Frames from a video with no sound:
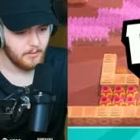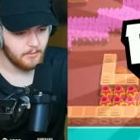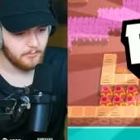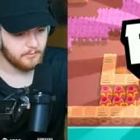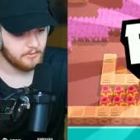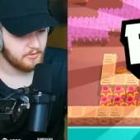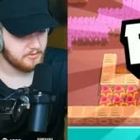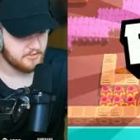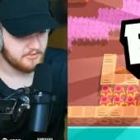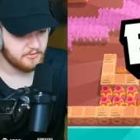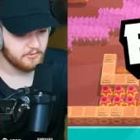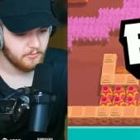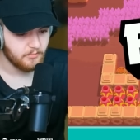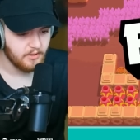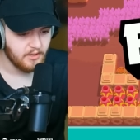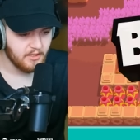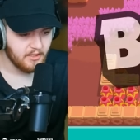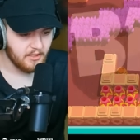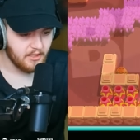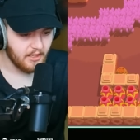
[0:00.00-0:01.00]
I, I would
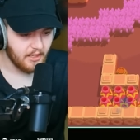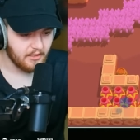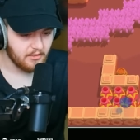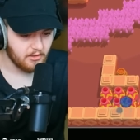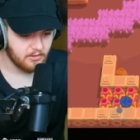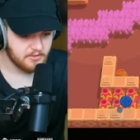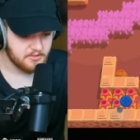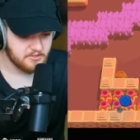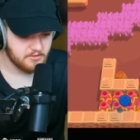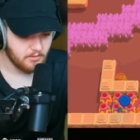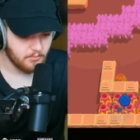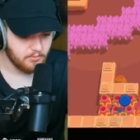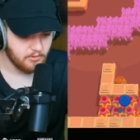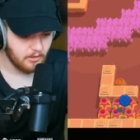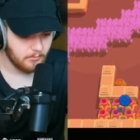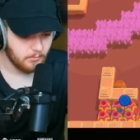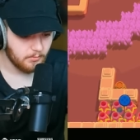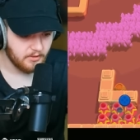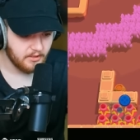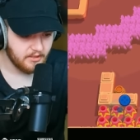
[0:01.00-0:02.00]
assume. And also,
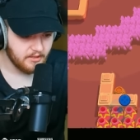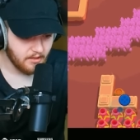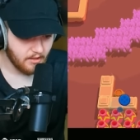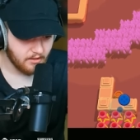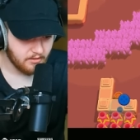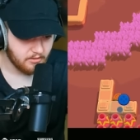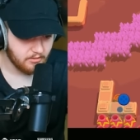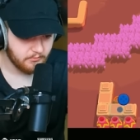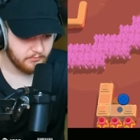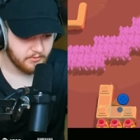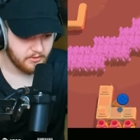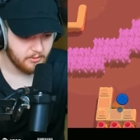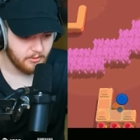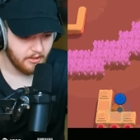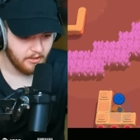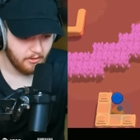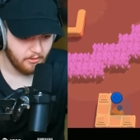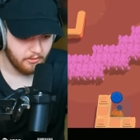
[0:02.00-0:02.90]
probably not good for your